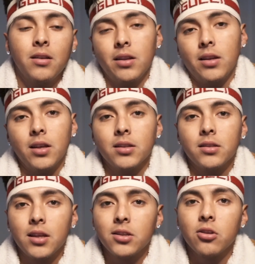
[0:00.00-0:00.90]
Like,
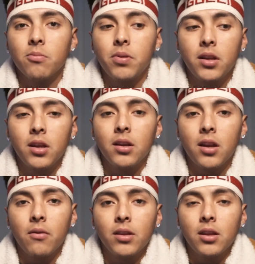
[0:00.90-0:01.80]
that's your opinion
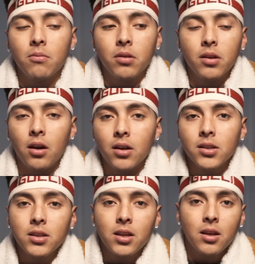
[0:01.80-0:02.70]
and everything, but
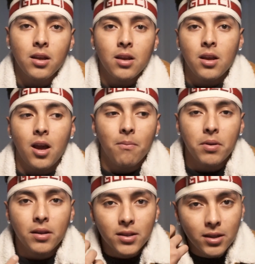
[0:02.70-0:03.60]
honestly, I've
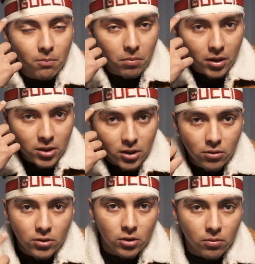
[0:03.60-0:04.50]
been seeing a bunch of
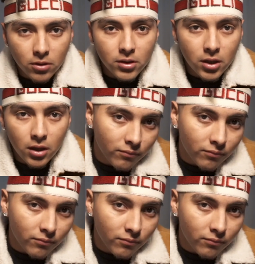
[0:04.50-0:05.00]
YouTubers.